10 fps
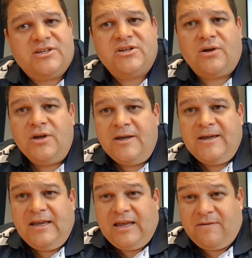So
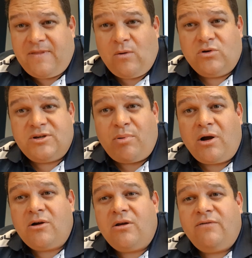if that was a
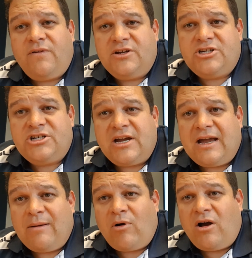pocket of fish,
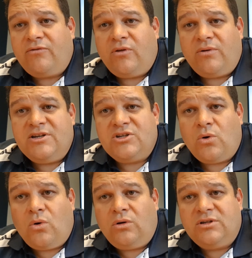after he's
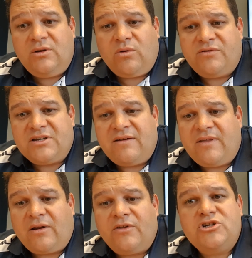hauled, he would have saved
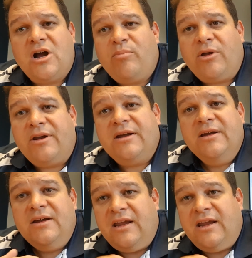that on the chart plotter.